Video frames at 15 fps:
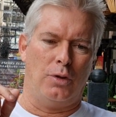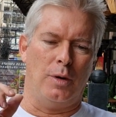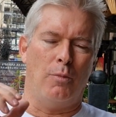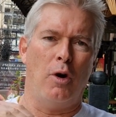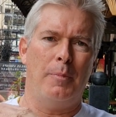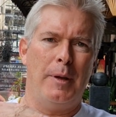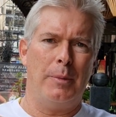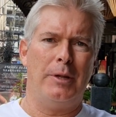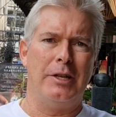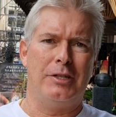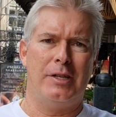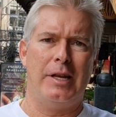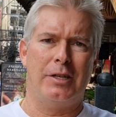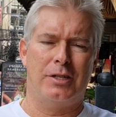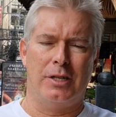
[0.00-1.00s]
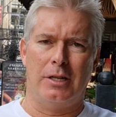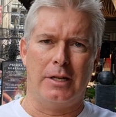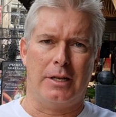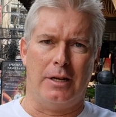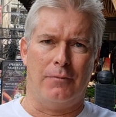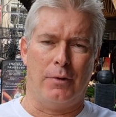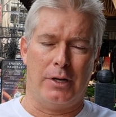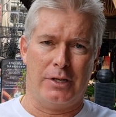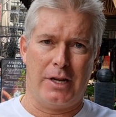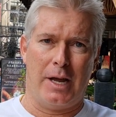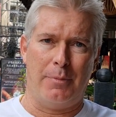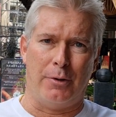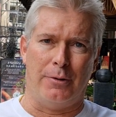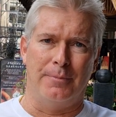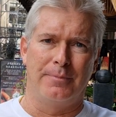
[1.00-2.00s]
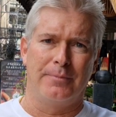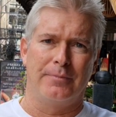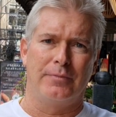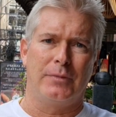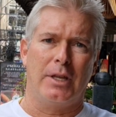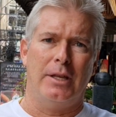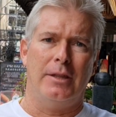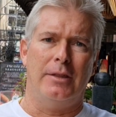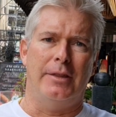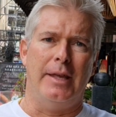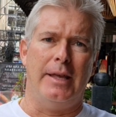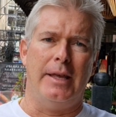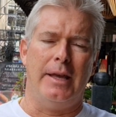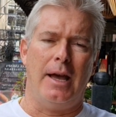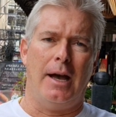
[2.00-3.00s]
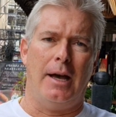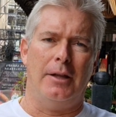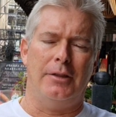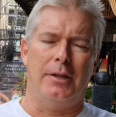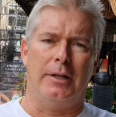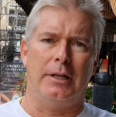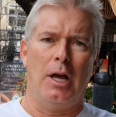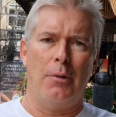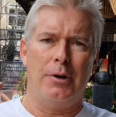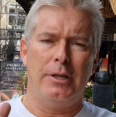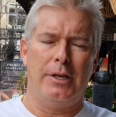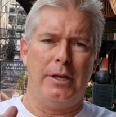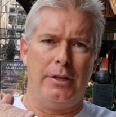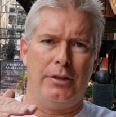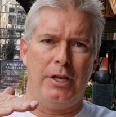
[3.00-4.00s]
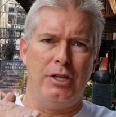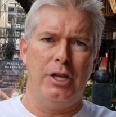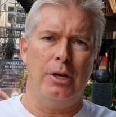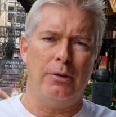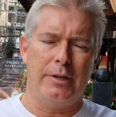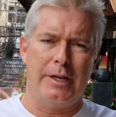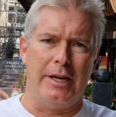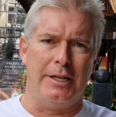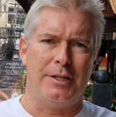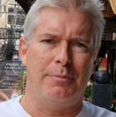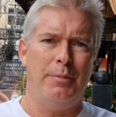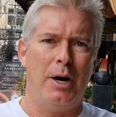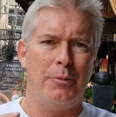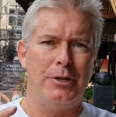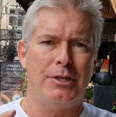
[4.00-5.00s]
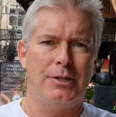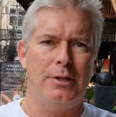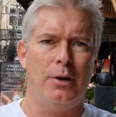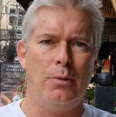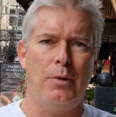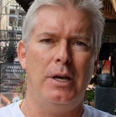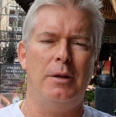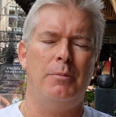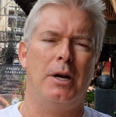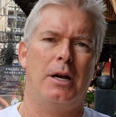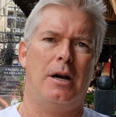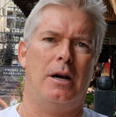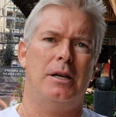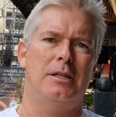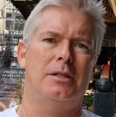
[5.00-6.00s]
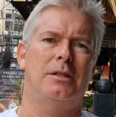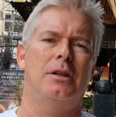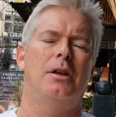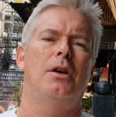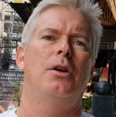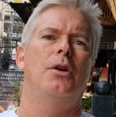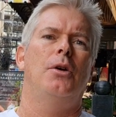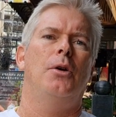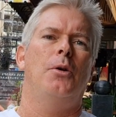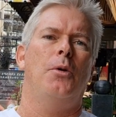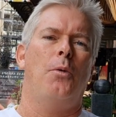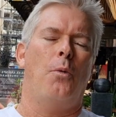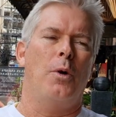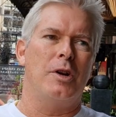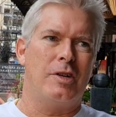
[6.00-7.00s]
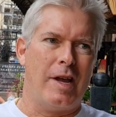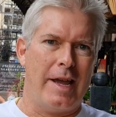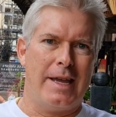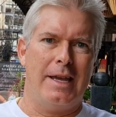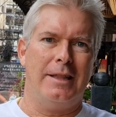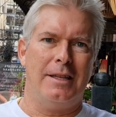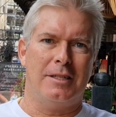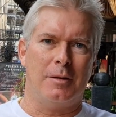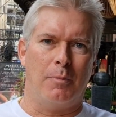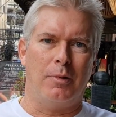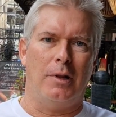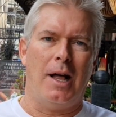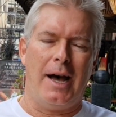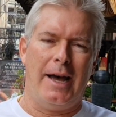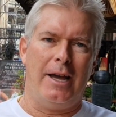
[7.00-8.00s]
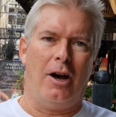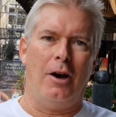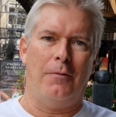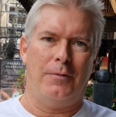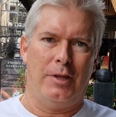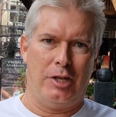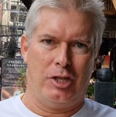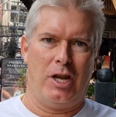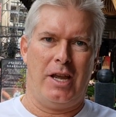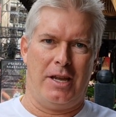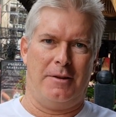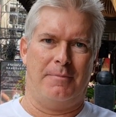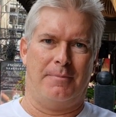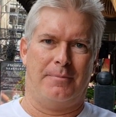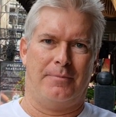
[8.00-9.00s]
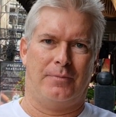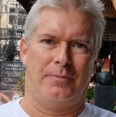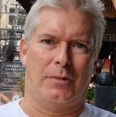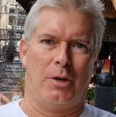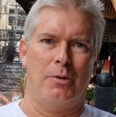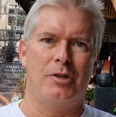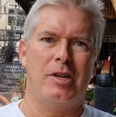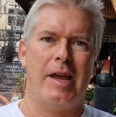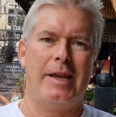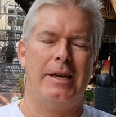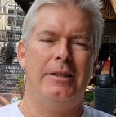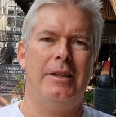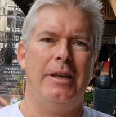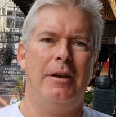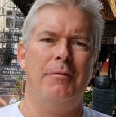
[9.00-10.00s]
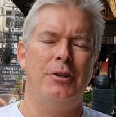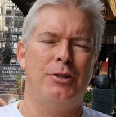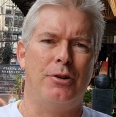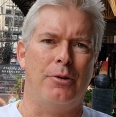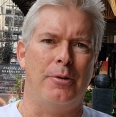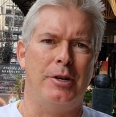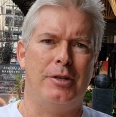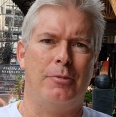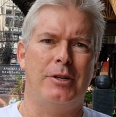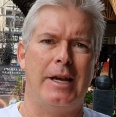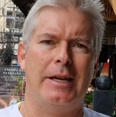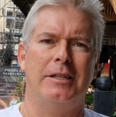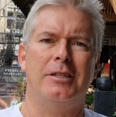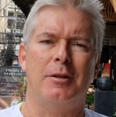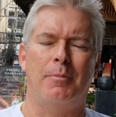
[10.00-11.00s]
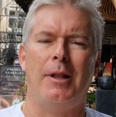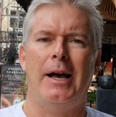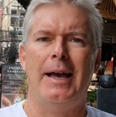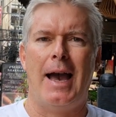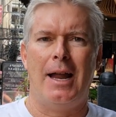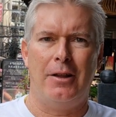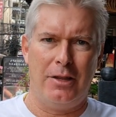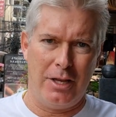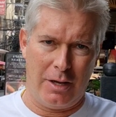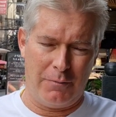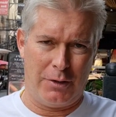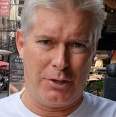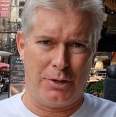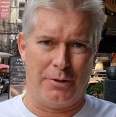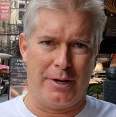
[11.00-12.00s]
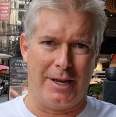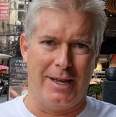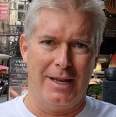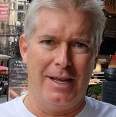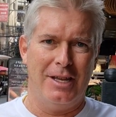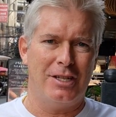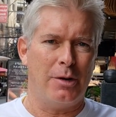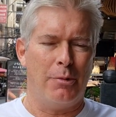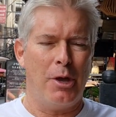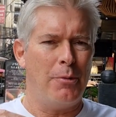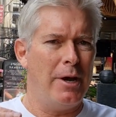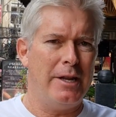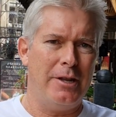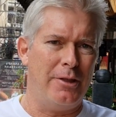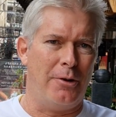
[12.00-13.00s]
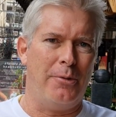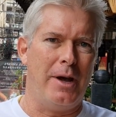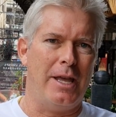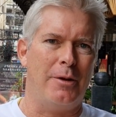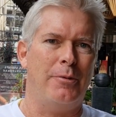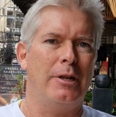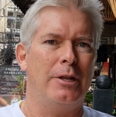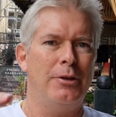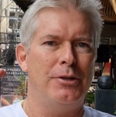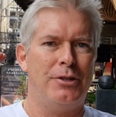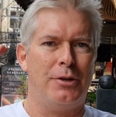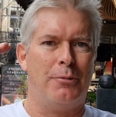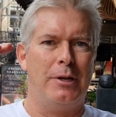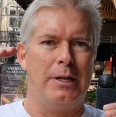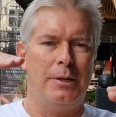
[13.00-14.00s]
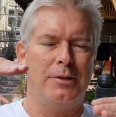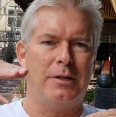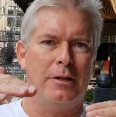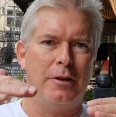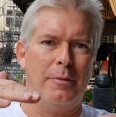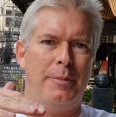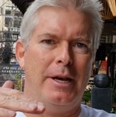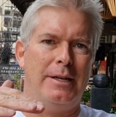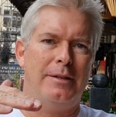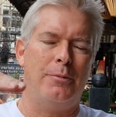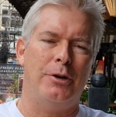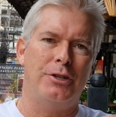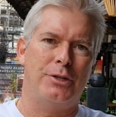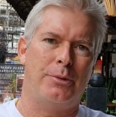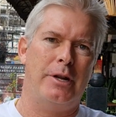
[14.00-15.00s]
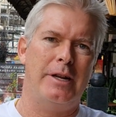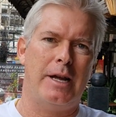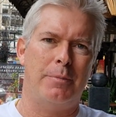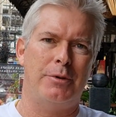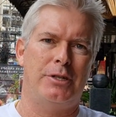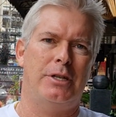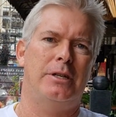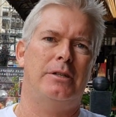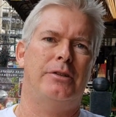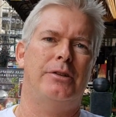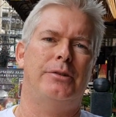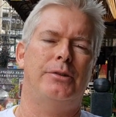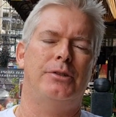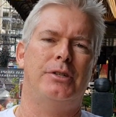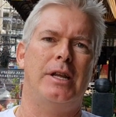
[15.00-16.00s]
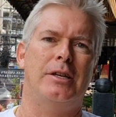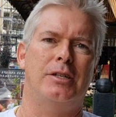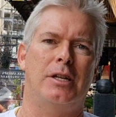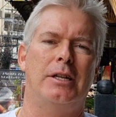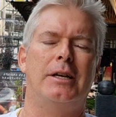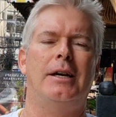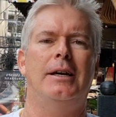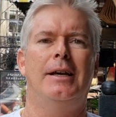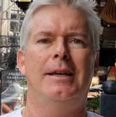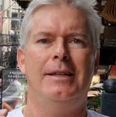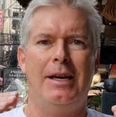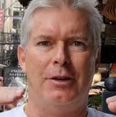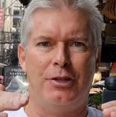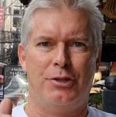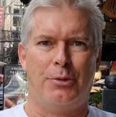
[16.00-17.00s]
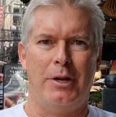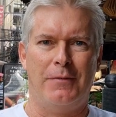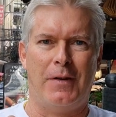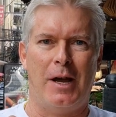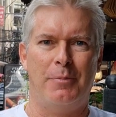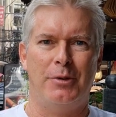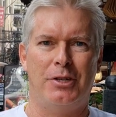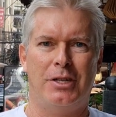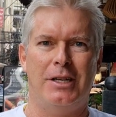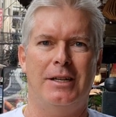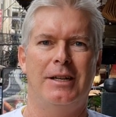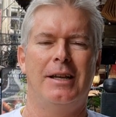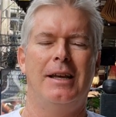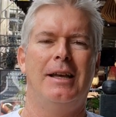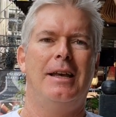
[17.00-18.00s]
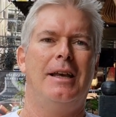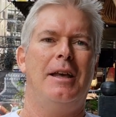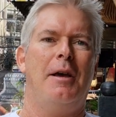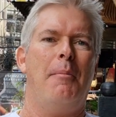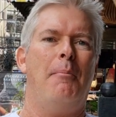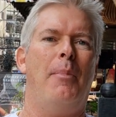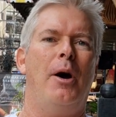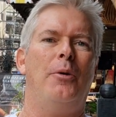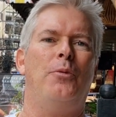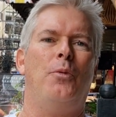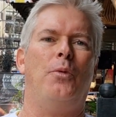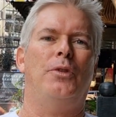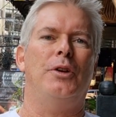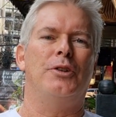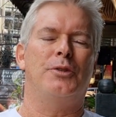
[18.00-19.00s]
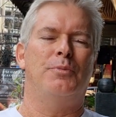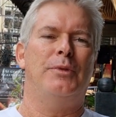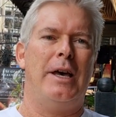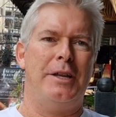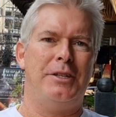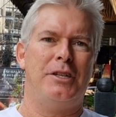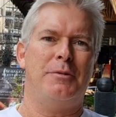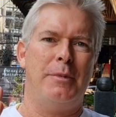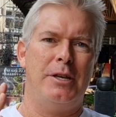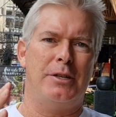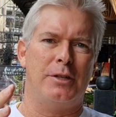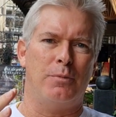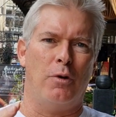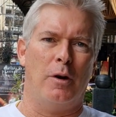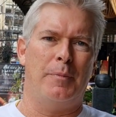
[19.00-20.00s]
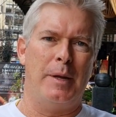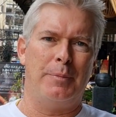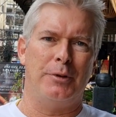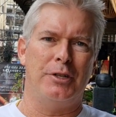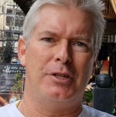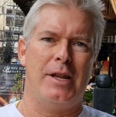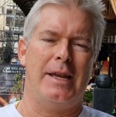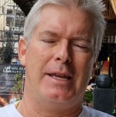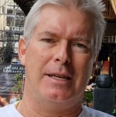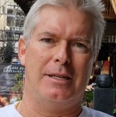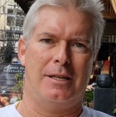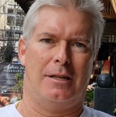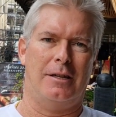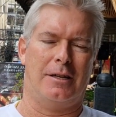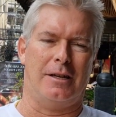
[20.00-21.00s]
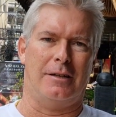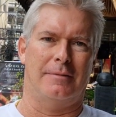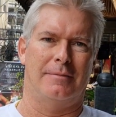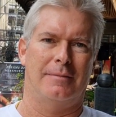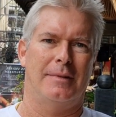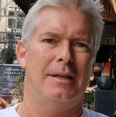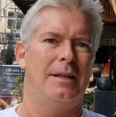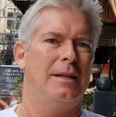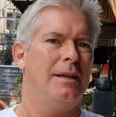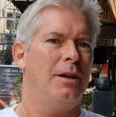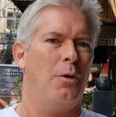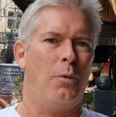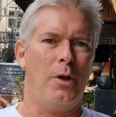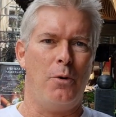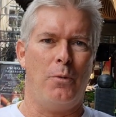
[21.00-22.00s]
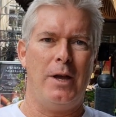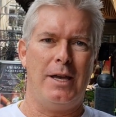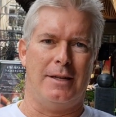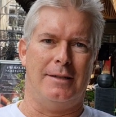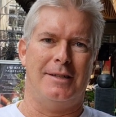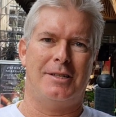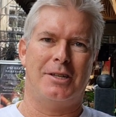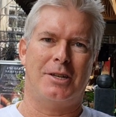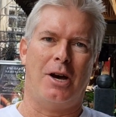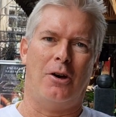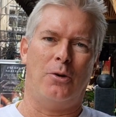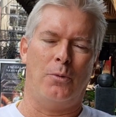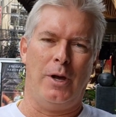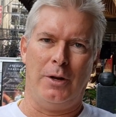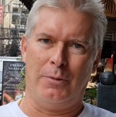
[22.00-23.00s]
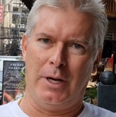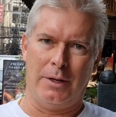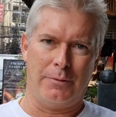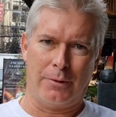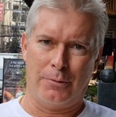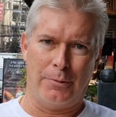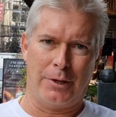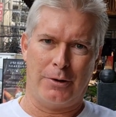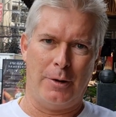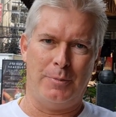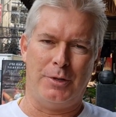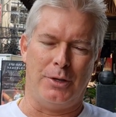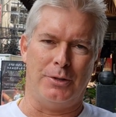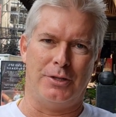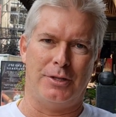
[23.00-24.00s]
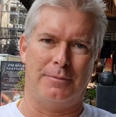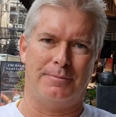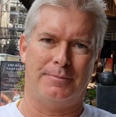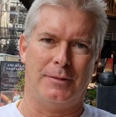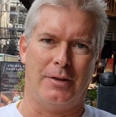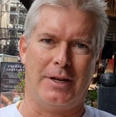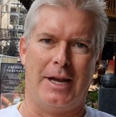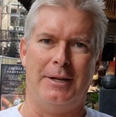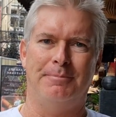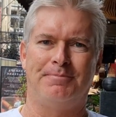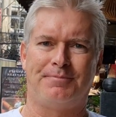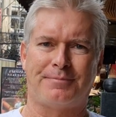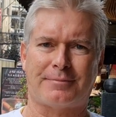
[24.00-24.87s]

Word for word: The more people that stake Zilliqa, for example, the lower the yield gets, but we still win because we're taking the supply off the chain. We're taking the inventory, we're taking the supply out of the inventory. So we win either way. We lose a little bit. It was 29% to stake Zilliqa, now it's 25%. But that just means there's more people staking Zilliqa. We win. This is called a win-win with cryptos, okay? I